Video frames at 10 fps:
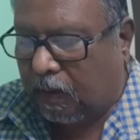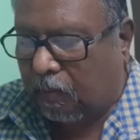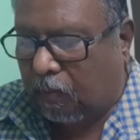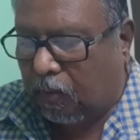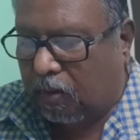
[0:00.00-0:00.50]

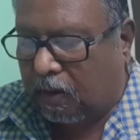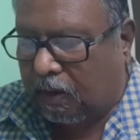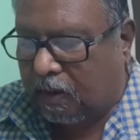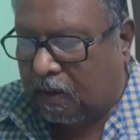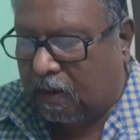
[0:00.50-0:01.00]
Both the
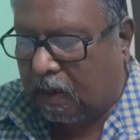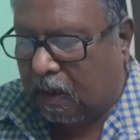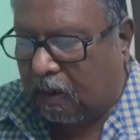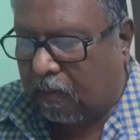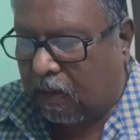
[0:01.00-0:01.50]
testes are
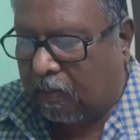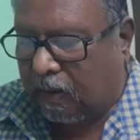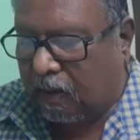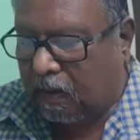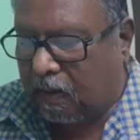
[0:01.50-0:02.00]
covered by
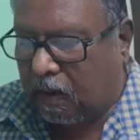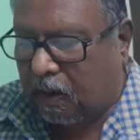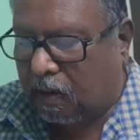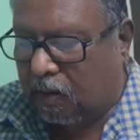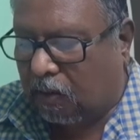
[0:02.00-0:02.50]
this
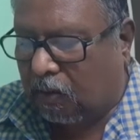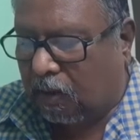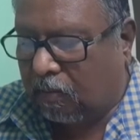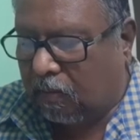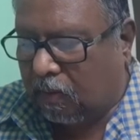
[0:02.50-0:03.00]

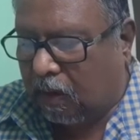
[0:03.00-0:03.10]
scrotum,